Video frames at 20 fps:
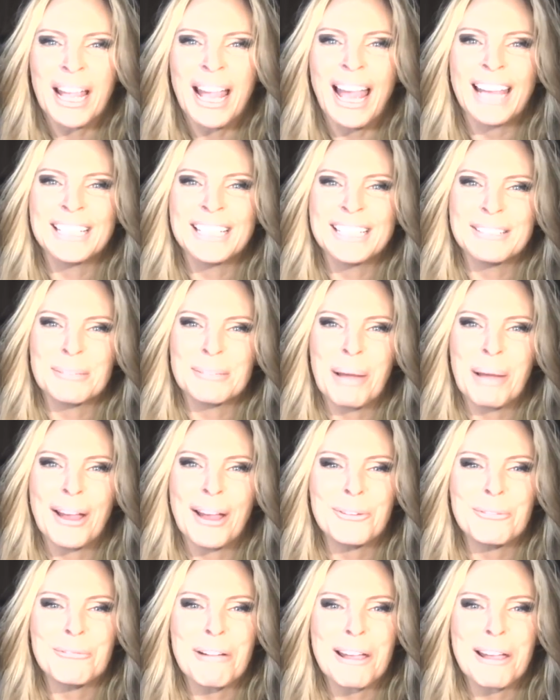And by
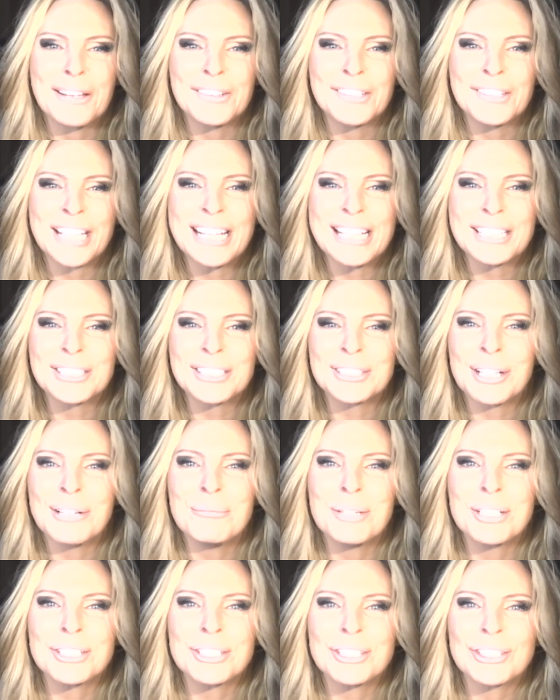the way, thank you so
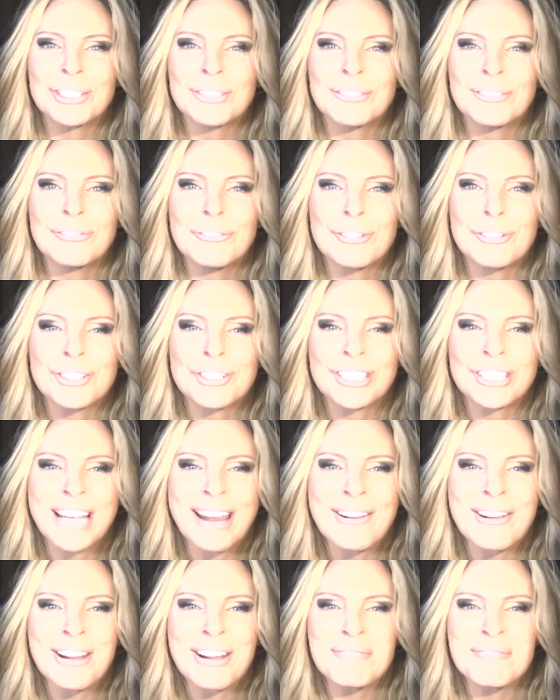much for
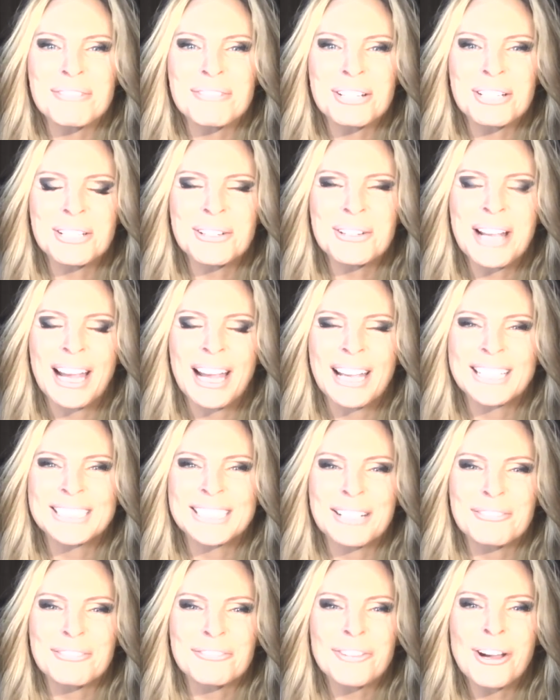sharing where you guys
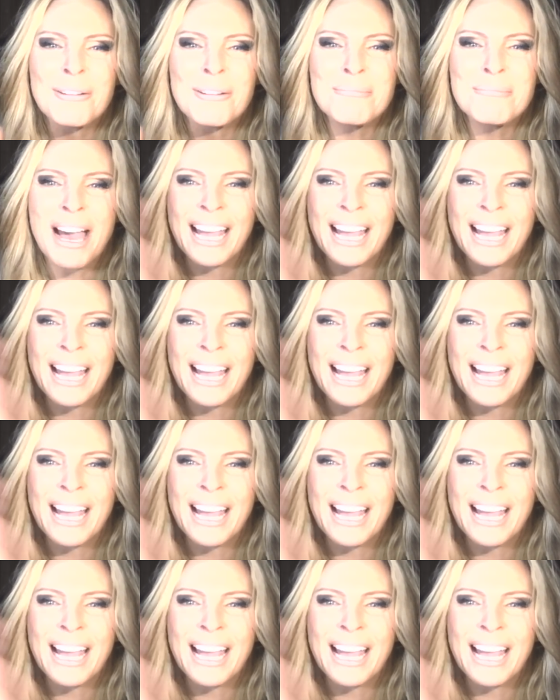are from.